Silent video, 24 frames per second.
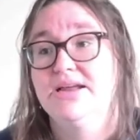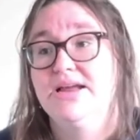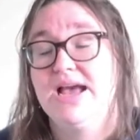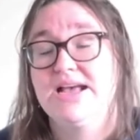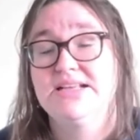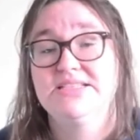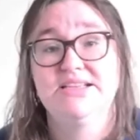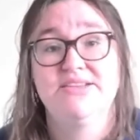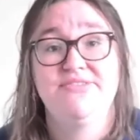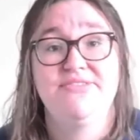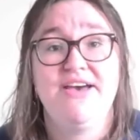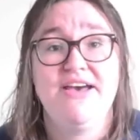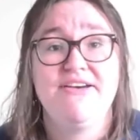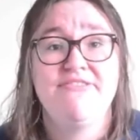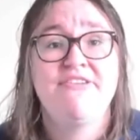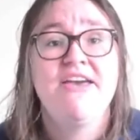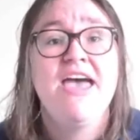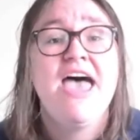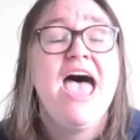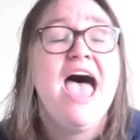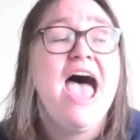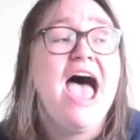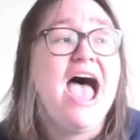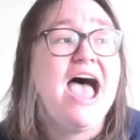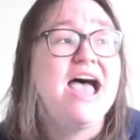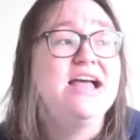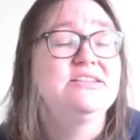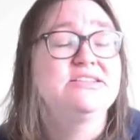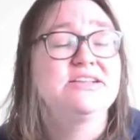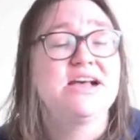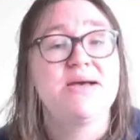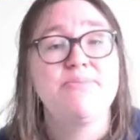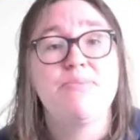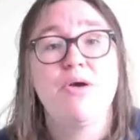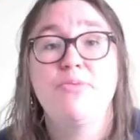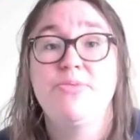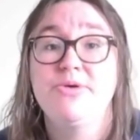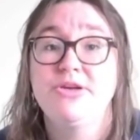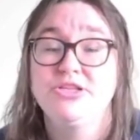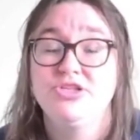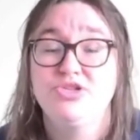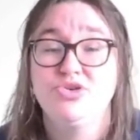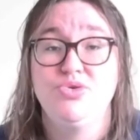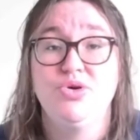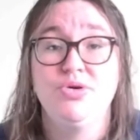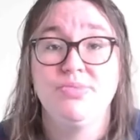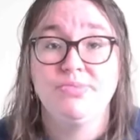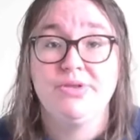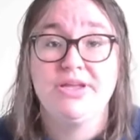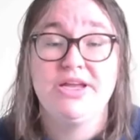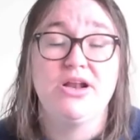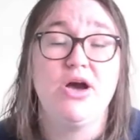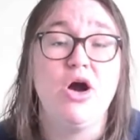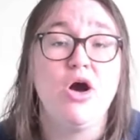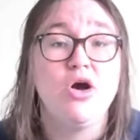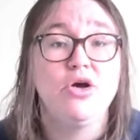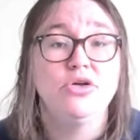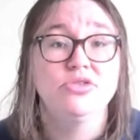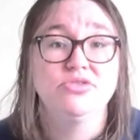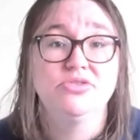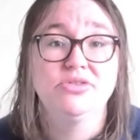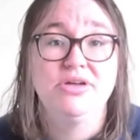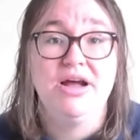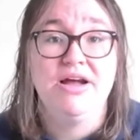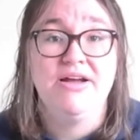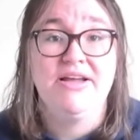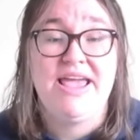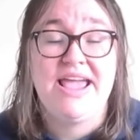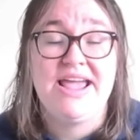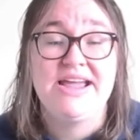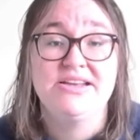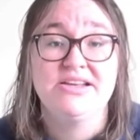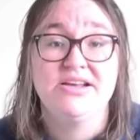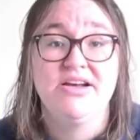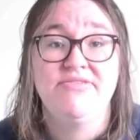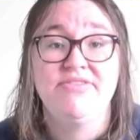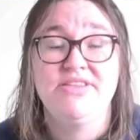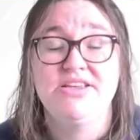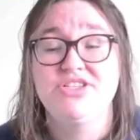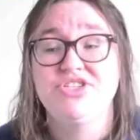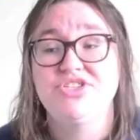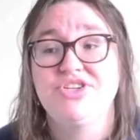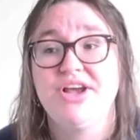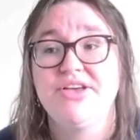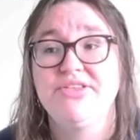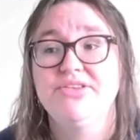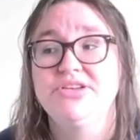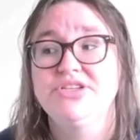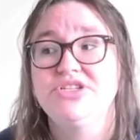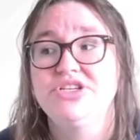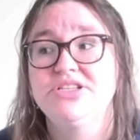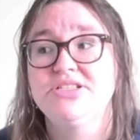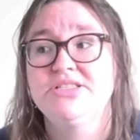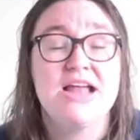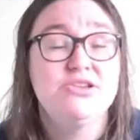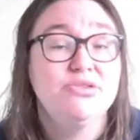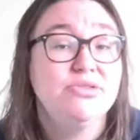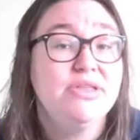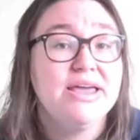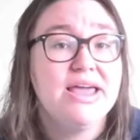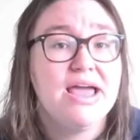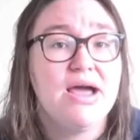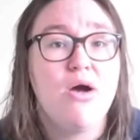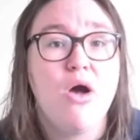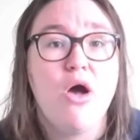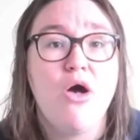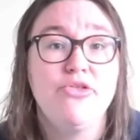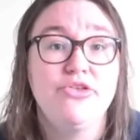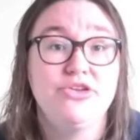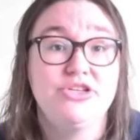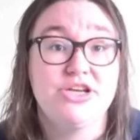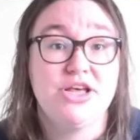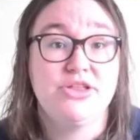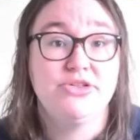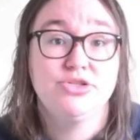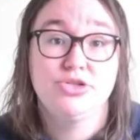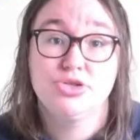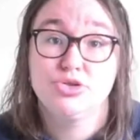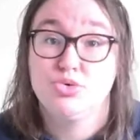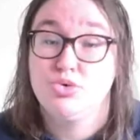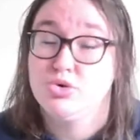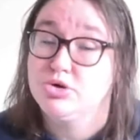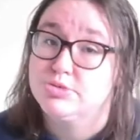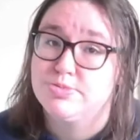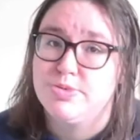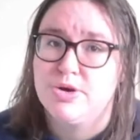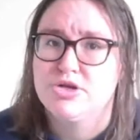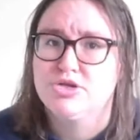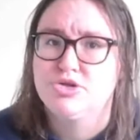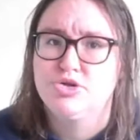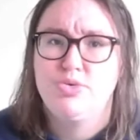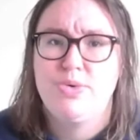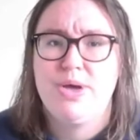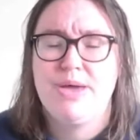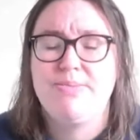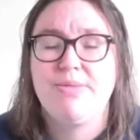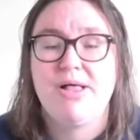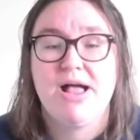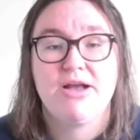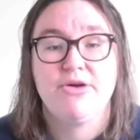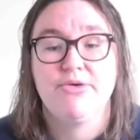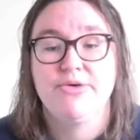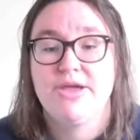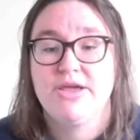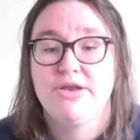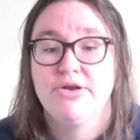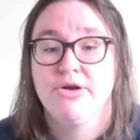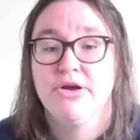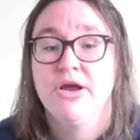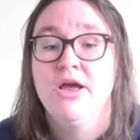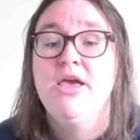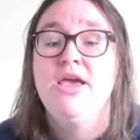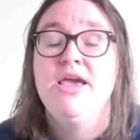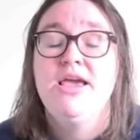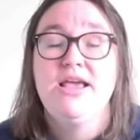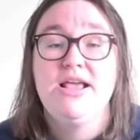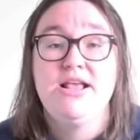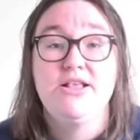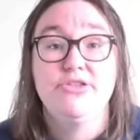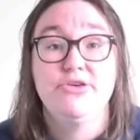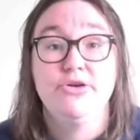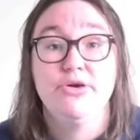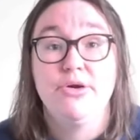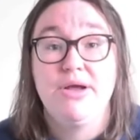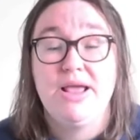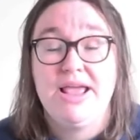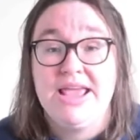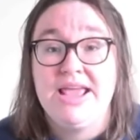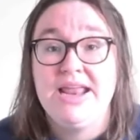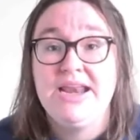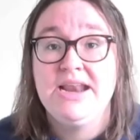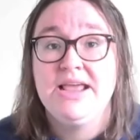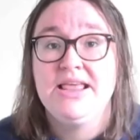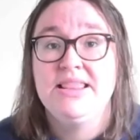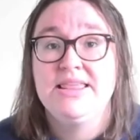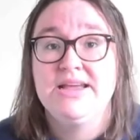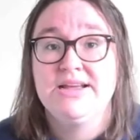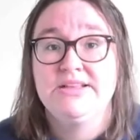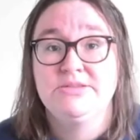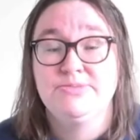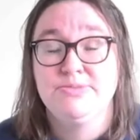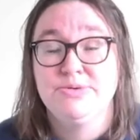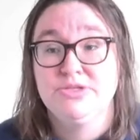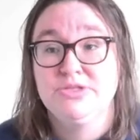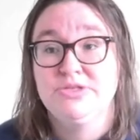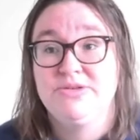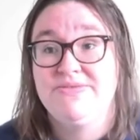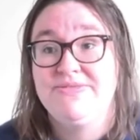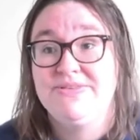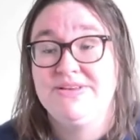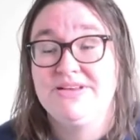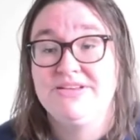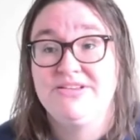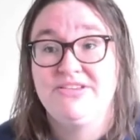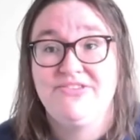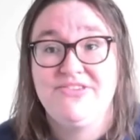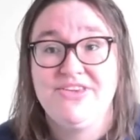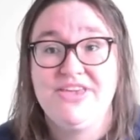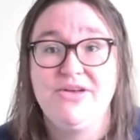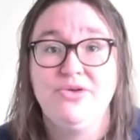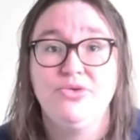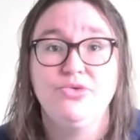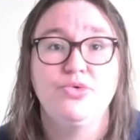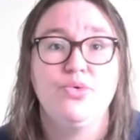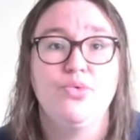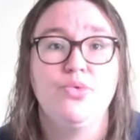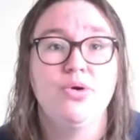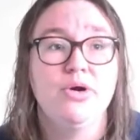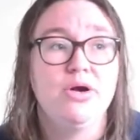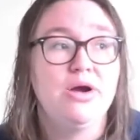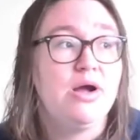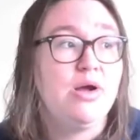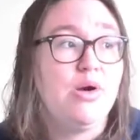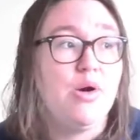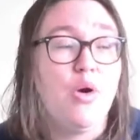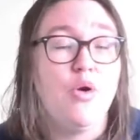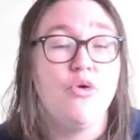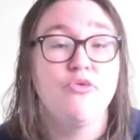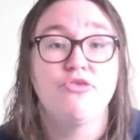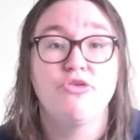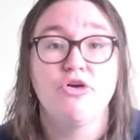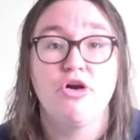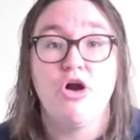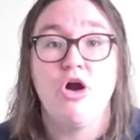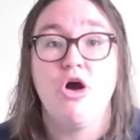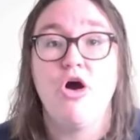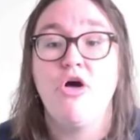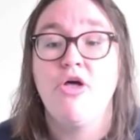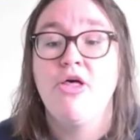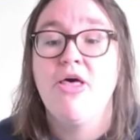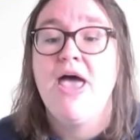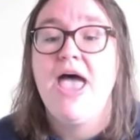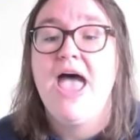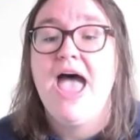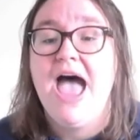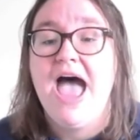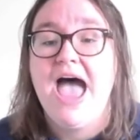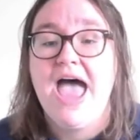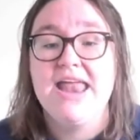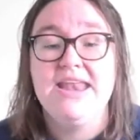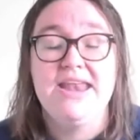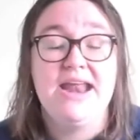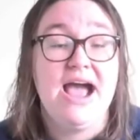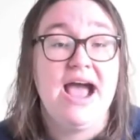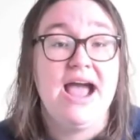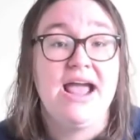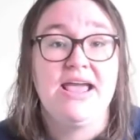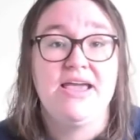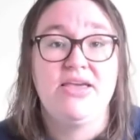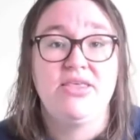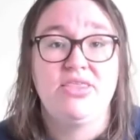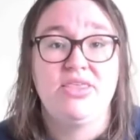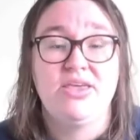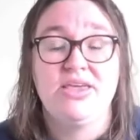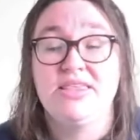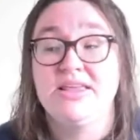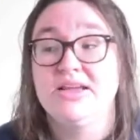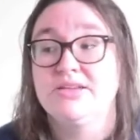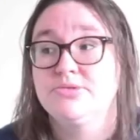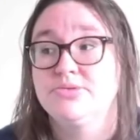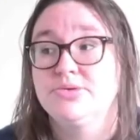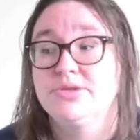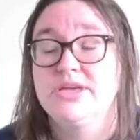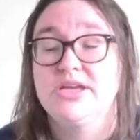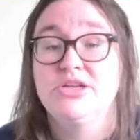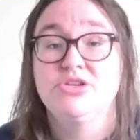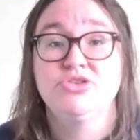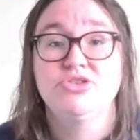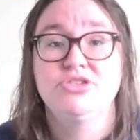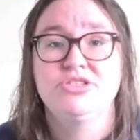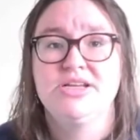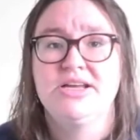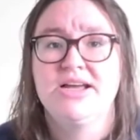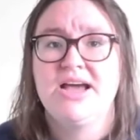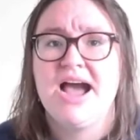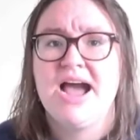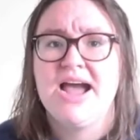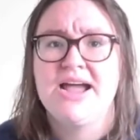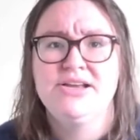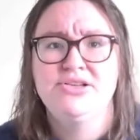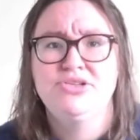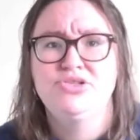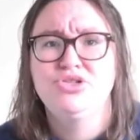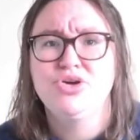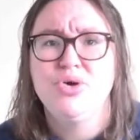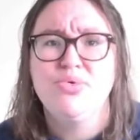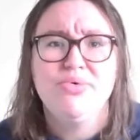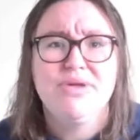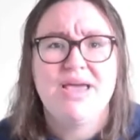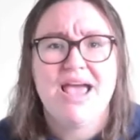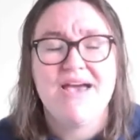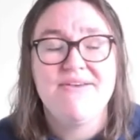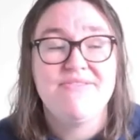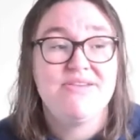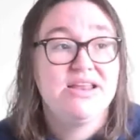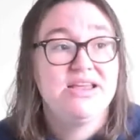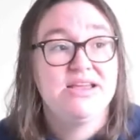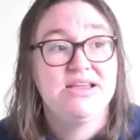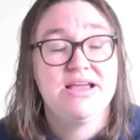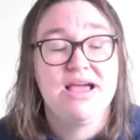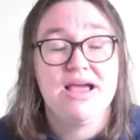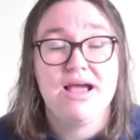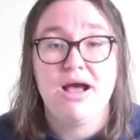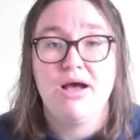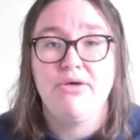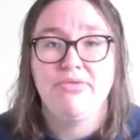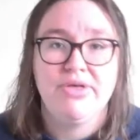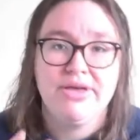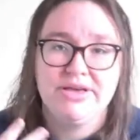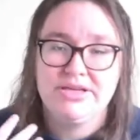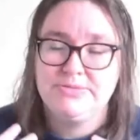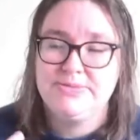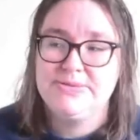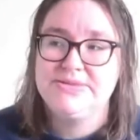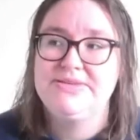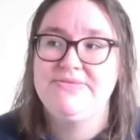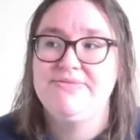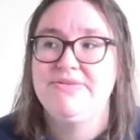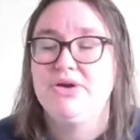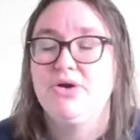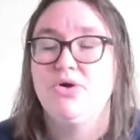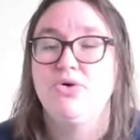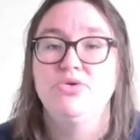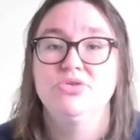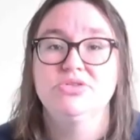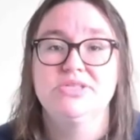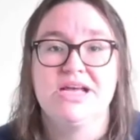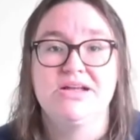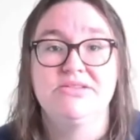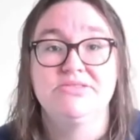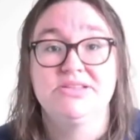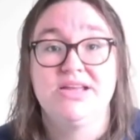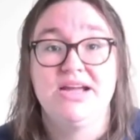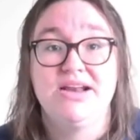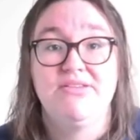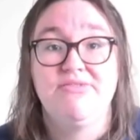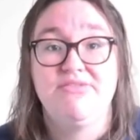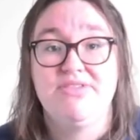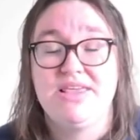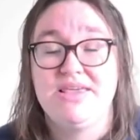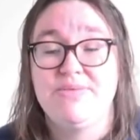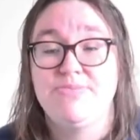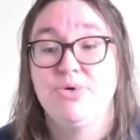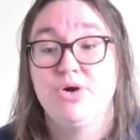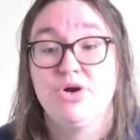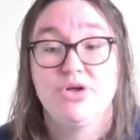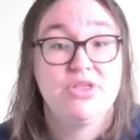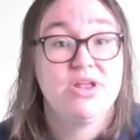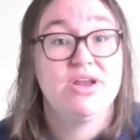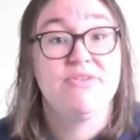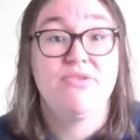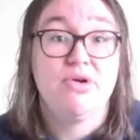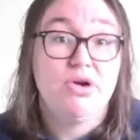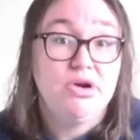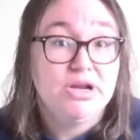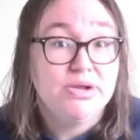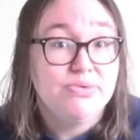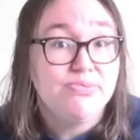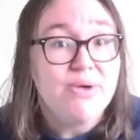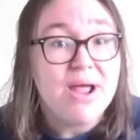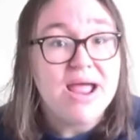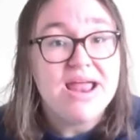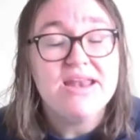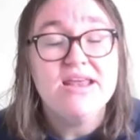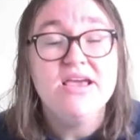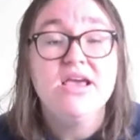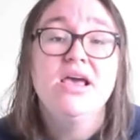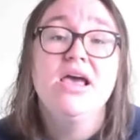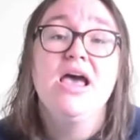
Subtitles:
SFF, and I'm hoping to complete all 8 of these challenges. I do like how all the challenges correspond to a Black creator, either in that specific field or overall, and I think that's really interesting. I don't have any specific goals outside of the book that I've already read